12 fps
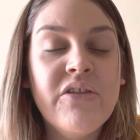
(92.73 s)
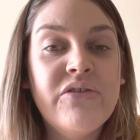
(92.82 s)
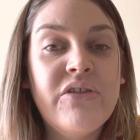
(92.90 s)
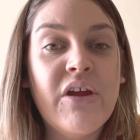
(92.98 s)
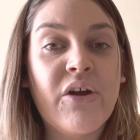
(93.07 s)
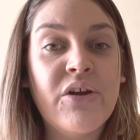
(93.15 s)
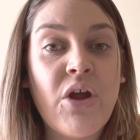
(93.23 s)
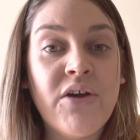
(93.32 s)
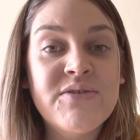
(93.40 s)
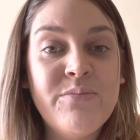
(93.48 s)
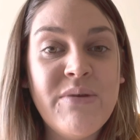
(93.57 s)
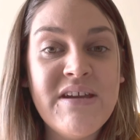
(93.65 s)
There could
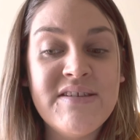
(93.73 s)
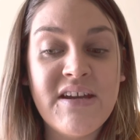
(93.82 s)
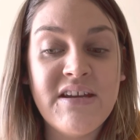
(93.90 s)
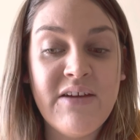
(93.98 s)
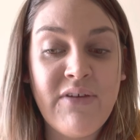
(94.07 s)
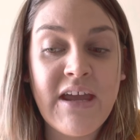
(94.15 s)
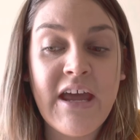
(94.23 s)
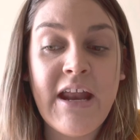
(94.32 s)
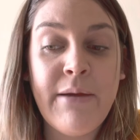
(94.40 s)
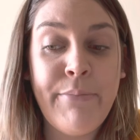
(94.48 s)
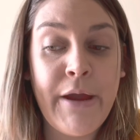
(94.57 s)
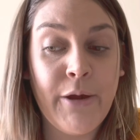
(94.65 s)
also be significant
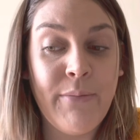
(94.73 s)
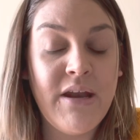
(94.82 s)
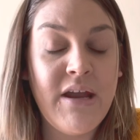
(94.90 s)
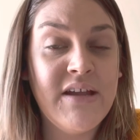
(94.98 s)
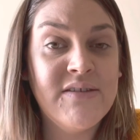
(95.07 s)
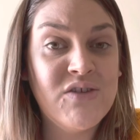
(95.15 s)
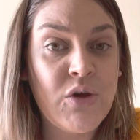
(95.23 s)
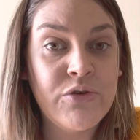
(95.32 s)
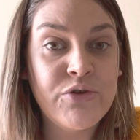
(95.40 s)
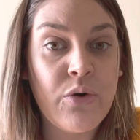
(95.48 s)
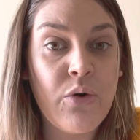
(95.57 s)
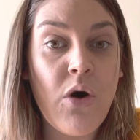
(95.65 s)
impairment in
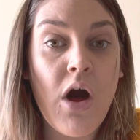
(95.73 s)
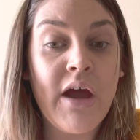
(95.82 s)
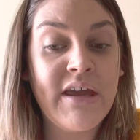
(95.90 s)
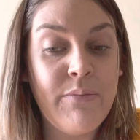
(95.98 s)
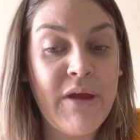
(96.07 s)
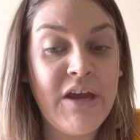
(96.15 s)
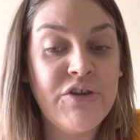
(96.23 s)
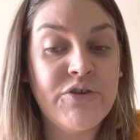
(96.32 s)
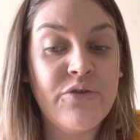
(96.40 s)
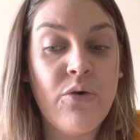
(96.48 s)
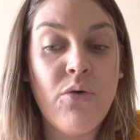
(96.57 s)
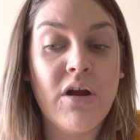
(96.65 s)
social,
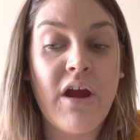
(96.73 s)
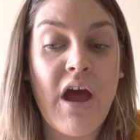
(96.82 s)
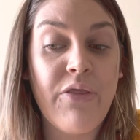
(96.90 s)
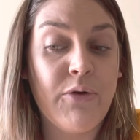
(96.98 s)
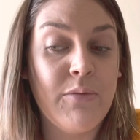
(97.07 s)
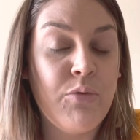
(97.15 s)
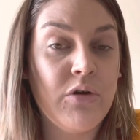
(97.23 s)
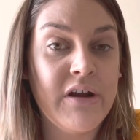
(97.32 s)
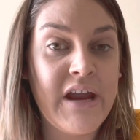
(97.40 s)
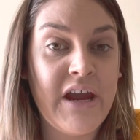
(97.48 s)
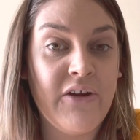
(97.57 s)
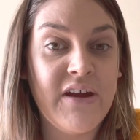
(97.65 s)
occupational, or other
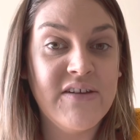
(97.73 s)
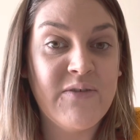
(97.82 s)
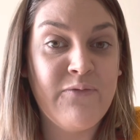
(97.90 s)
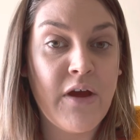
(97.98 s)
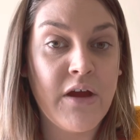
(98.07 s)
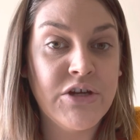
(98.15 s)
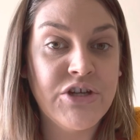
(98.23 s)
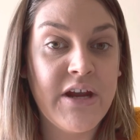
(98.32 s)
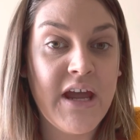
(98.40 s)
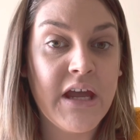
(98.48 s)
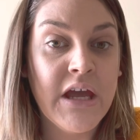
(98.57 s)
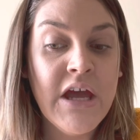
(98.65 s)
important areas of
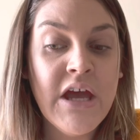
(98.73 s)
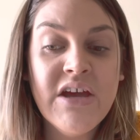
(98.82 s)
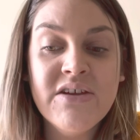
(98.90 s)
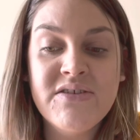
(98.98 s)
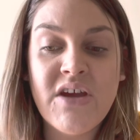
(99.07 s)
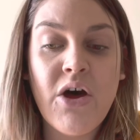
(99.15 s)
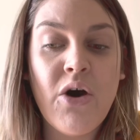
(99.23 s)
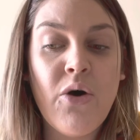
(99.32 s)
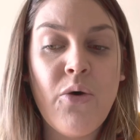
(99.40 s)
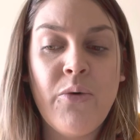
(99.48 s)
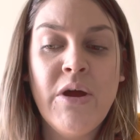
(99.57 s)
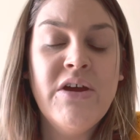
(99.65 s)
functioning.
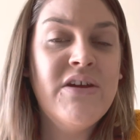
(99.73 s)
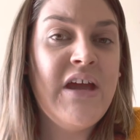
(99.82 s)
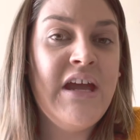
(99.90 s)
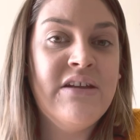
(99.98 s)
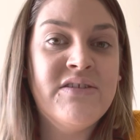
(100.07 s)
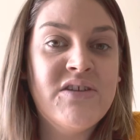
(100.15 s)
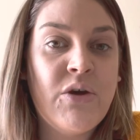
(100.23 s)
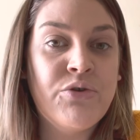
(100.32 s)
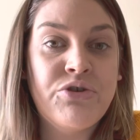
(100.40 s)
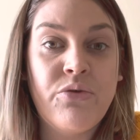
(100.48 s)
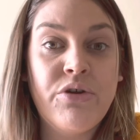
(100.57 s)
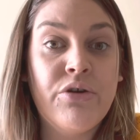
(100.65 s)
So in
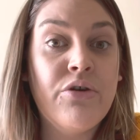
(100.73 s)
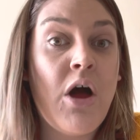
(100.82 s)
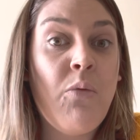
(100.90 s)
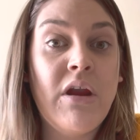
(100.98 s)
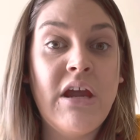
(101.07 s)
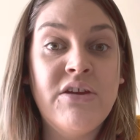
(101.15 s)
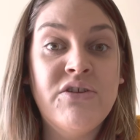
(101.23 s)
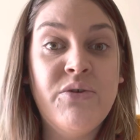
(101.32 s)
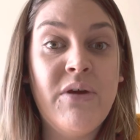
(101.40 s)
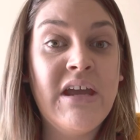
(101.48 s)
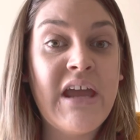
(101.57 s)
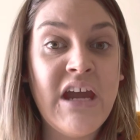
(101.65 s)
social, you're not wanting to
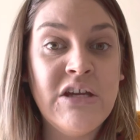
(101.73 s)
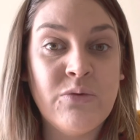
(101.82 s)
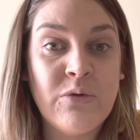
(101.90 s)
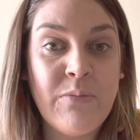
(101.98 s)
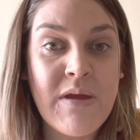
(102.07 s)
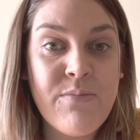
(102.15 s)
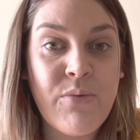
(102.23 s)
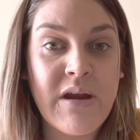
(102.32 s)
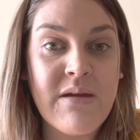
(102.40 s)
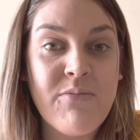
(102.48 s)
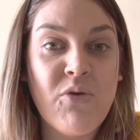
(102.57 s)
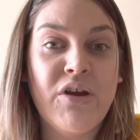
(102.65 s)
engage with people
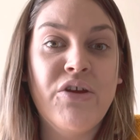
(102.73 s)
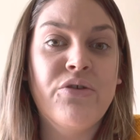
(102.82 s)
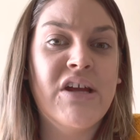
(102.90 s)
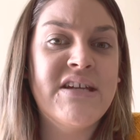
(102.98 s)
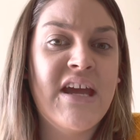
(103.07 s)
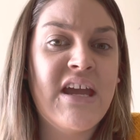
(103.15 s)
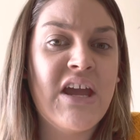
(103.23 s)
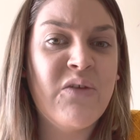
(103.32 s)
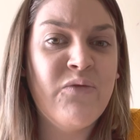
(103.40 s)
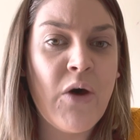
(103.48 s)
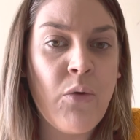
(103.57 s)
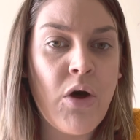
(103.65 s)
anymore. You're not taking
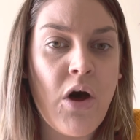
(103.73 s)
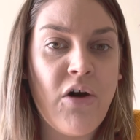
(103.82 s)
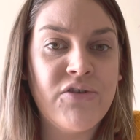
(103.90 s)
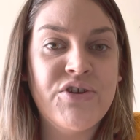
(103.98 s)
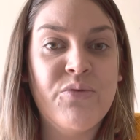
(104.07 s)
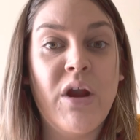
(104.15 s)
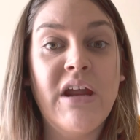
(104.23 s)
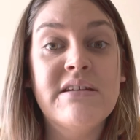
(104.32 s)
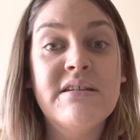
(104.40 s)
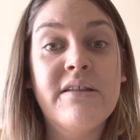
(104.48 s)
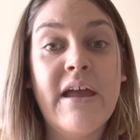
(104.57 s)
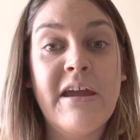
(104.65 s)
phone calls. You're wanting
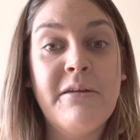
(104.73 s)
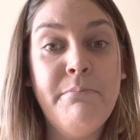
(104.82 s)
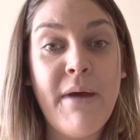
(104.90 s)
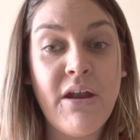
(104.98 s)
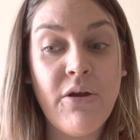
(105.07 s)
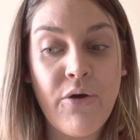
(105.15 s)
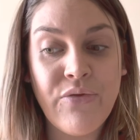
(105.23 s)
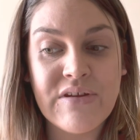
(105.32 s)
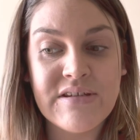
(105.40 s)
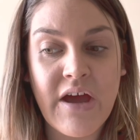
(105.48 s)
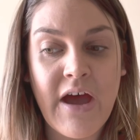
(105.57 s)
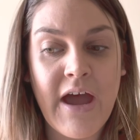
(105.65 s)
to lay in bed all the
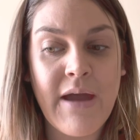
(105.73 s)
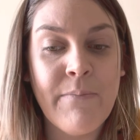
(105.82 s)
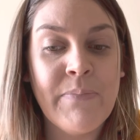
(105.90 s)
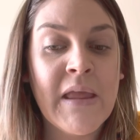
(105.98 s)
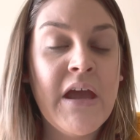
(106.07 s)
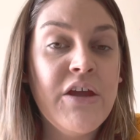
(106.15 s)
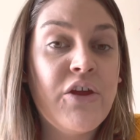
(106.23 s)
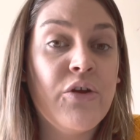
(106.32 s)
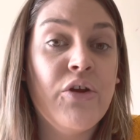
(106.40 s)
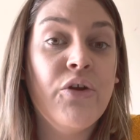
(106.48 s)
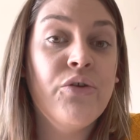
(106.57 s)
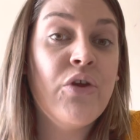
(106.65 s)
time.
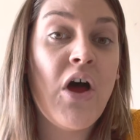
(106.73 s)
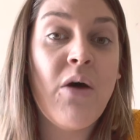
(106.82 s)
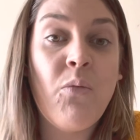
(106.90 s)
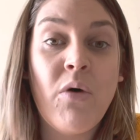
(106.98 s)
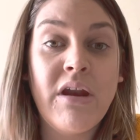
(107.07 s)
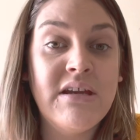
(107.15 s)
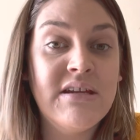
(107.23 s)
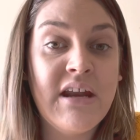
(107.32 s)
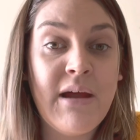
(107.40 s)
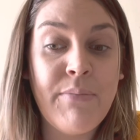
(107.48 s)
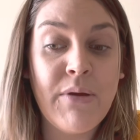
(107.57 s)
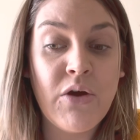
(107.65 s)
You're not wanting to get
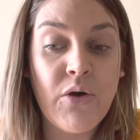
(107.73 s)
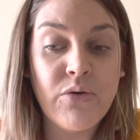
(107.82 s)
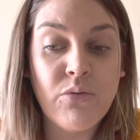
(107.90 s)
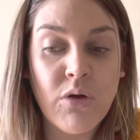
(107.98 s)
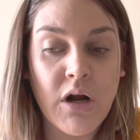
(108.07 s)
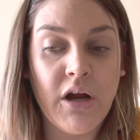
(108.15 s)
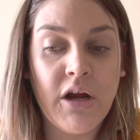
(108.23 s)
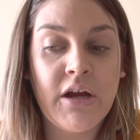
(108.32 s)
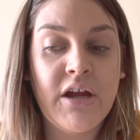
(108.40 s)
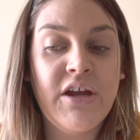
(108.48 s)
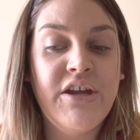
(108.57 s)
up and go to work.